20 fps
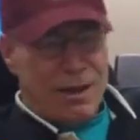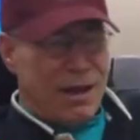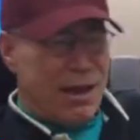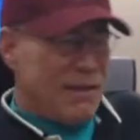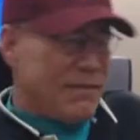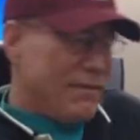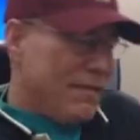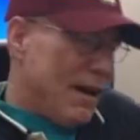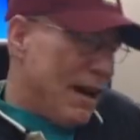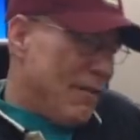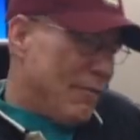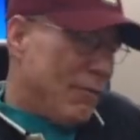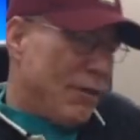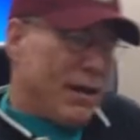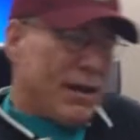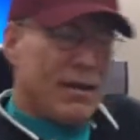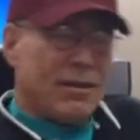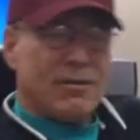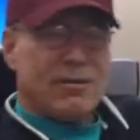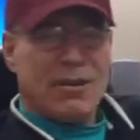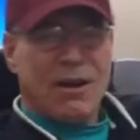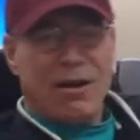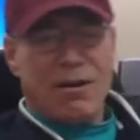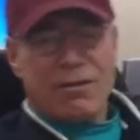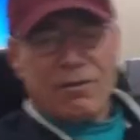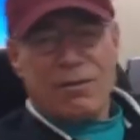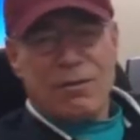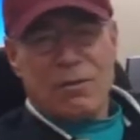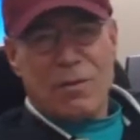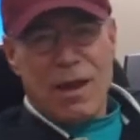And five, Fredi
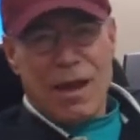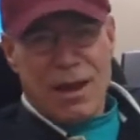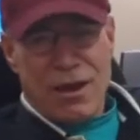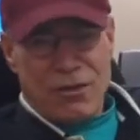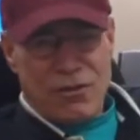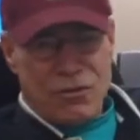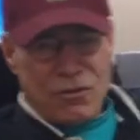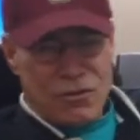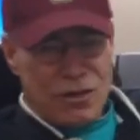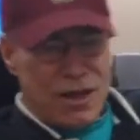Gonzalez to manage.